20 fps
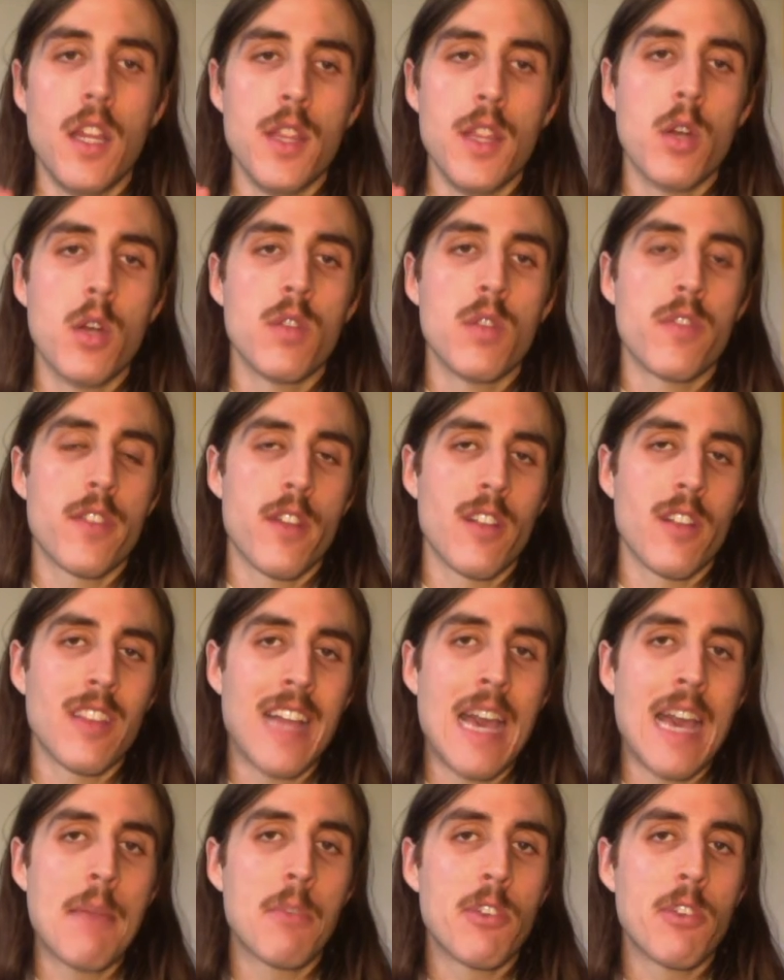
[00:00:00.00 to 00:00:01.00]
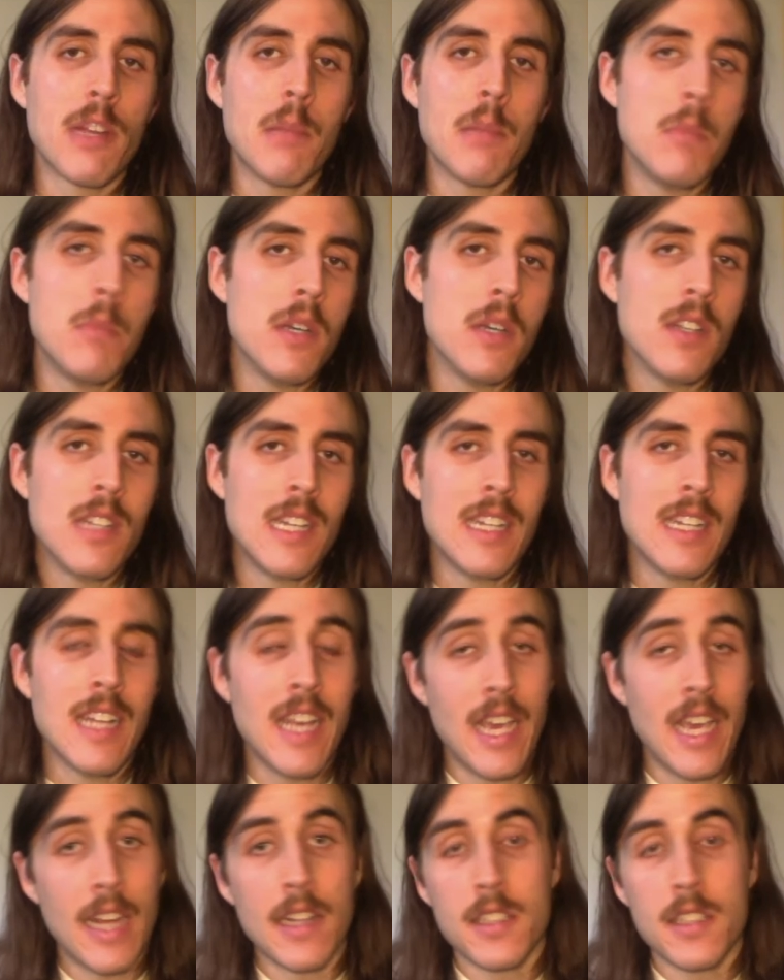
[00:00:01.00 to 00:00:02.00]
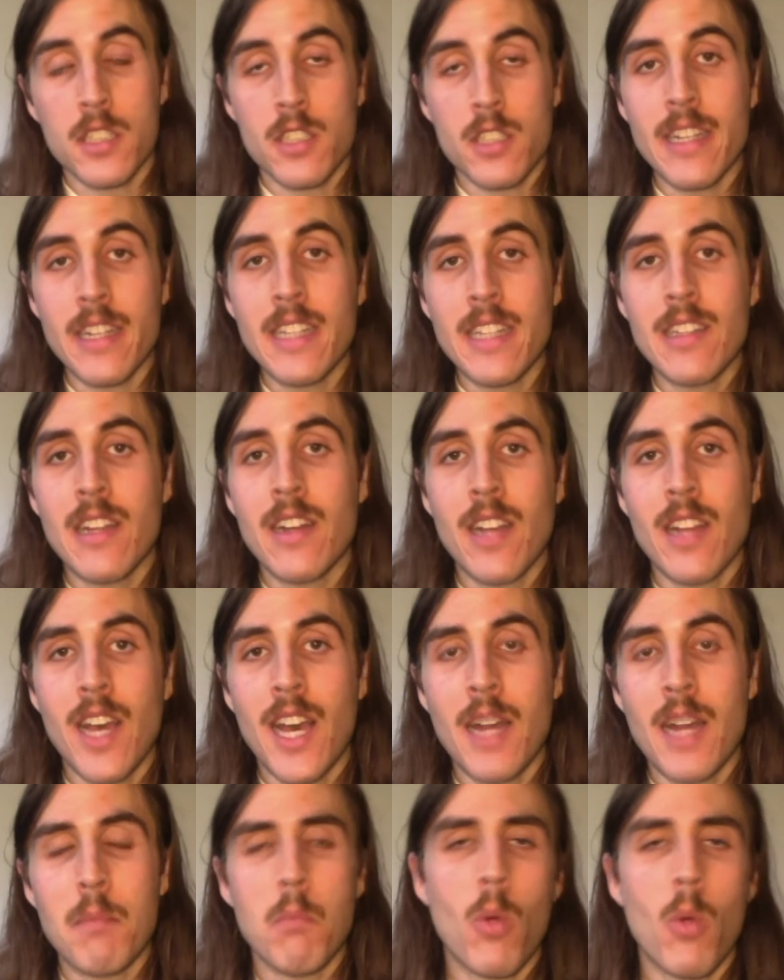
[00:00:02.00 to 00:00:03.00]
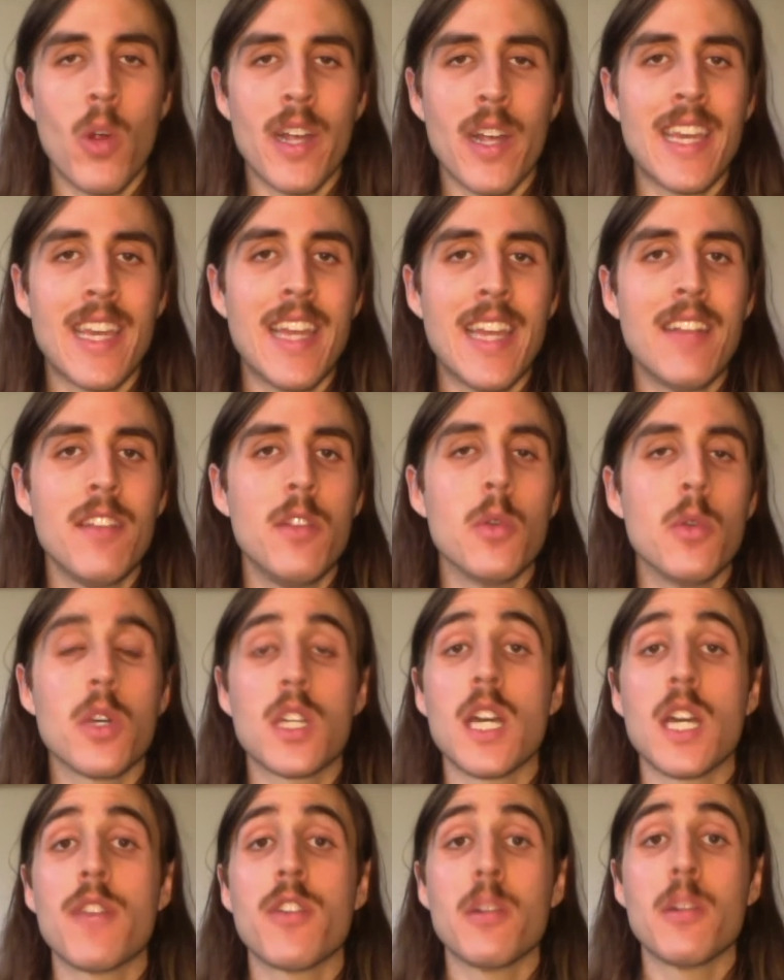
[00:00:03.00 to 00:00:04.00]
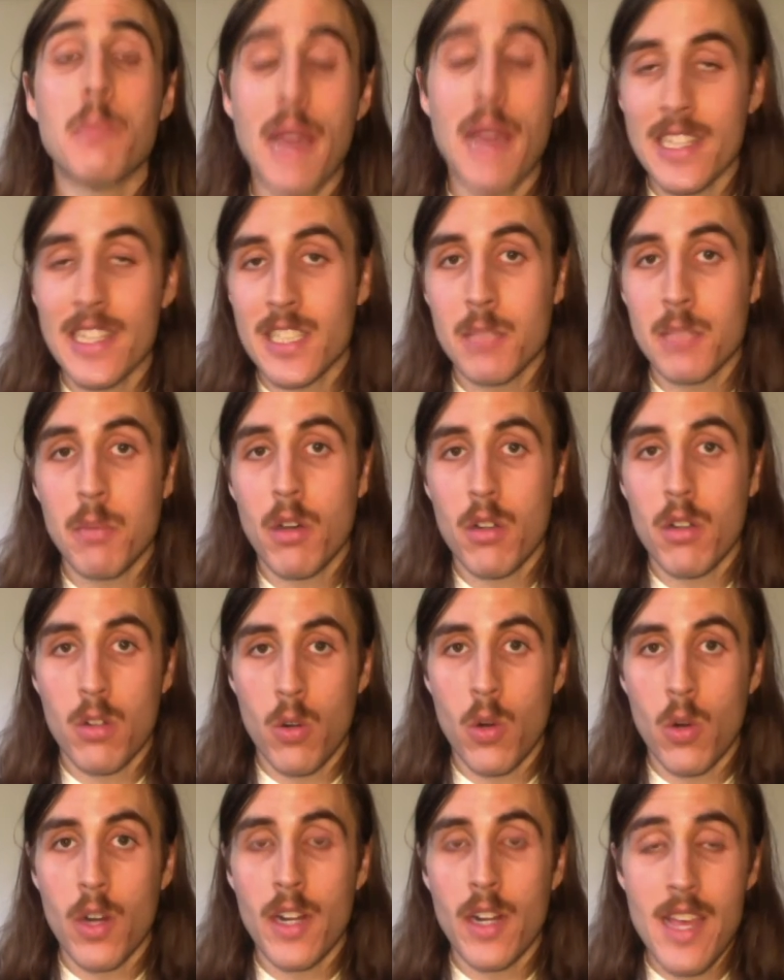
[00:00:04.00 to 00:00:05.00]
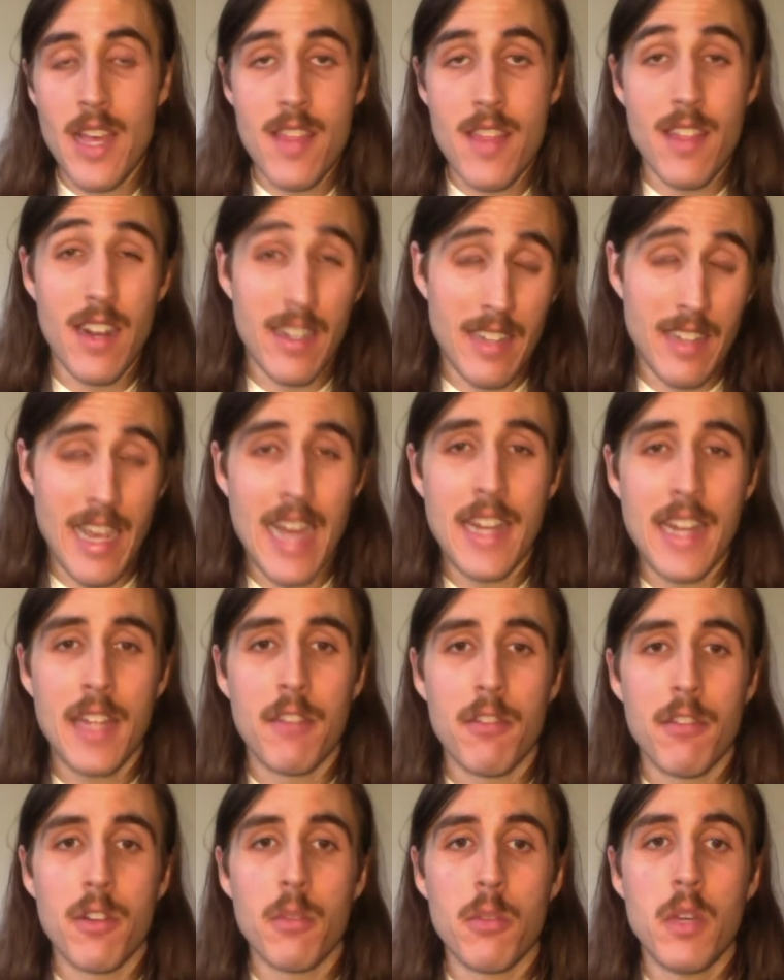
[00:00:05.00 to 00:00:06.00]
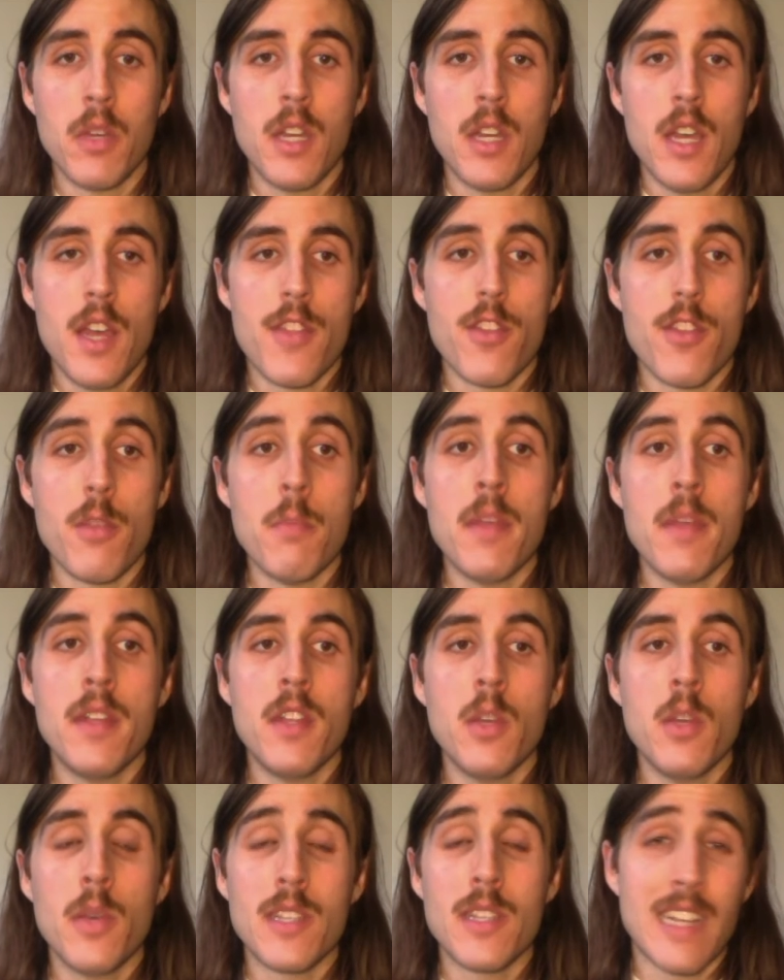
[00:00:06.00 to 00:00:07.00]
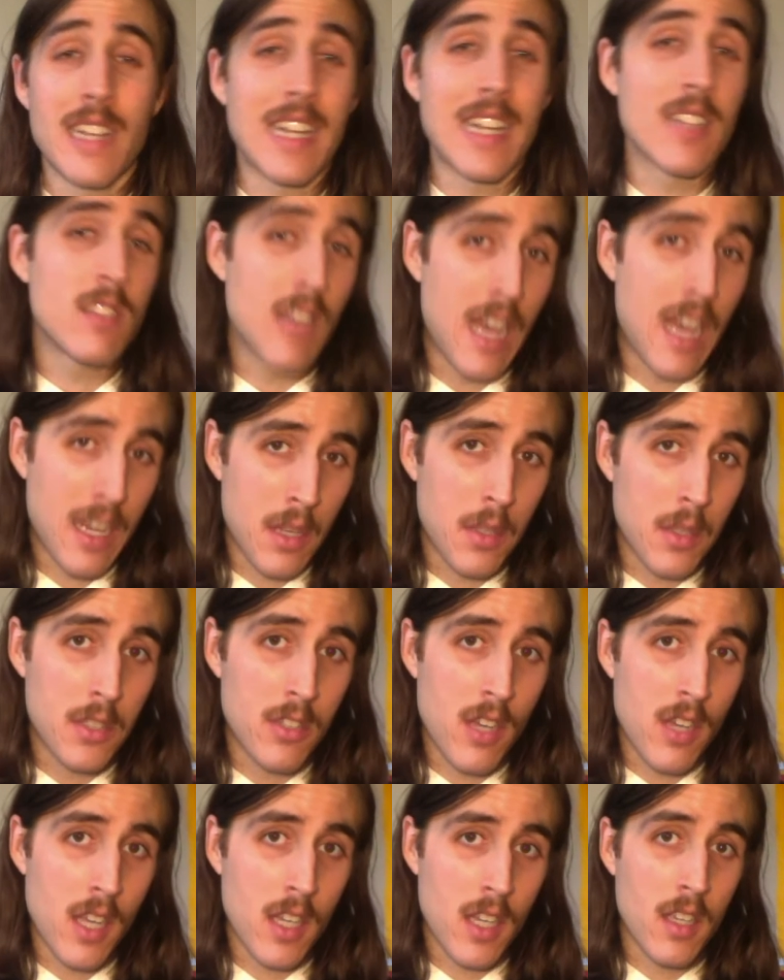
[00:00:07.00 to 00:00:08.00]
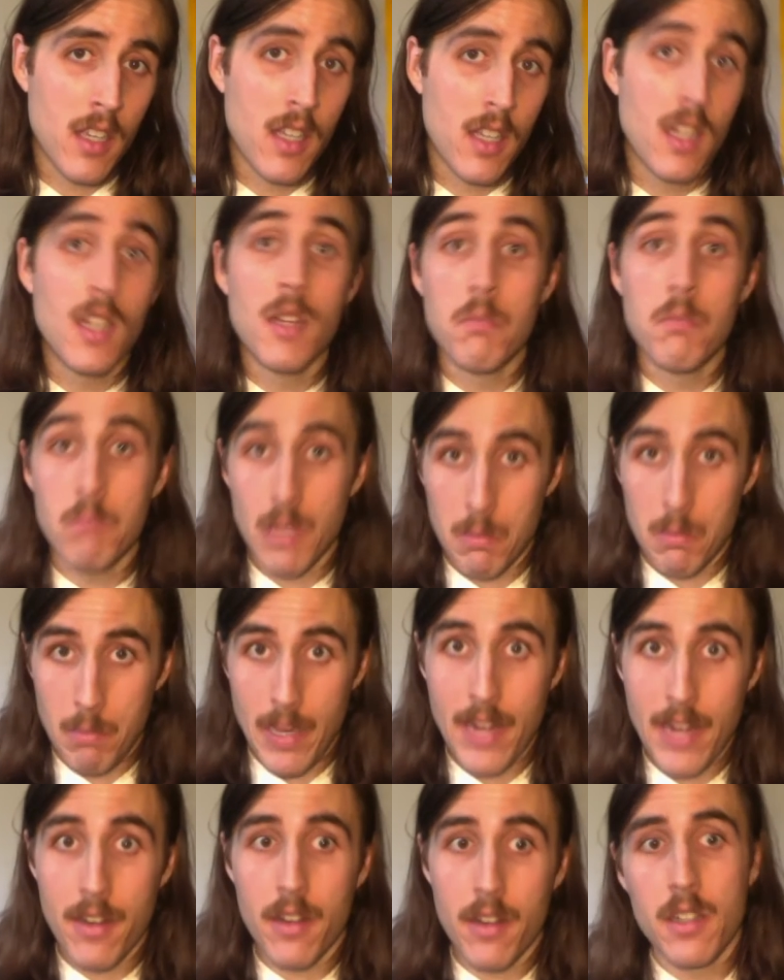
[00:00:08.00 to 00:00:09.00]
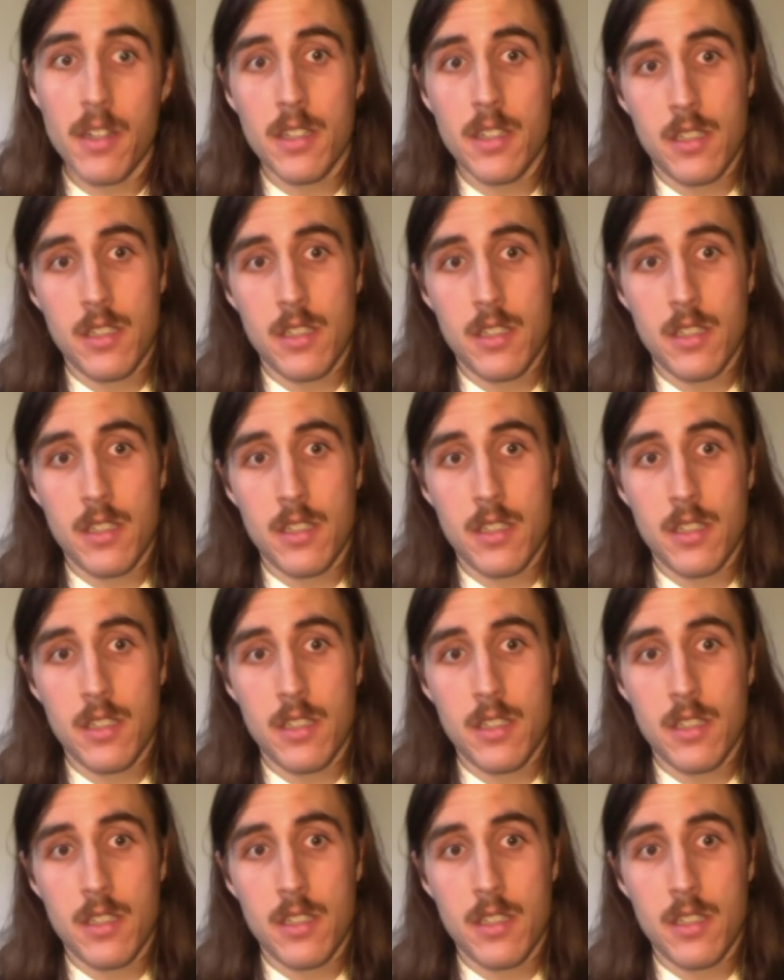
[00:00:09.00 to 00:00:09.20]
Known for their lime green building and a screened-in hut more akin to a covered basketball court than a dining room, their menu is like a taco truck, but better.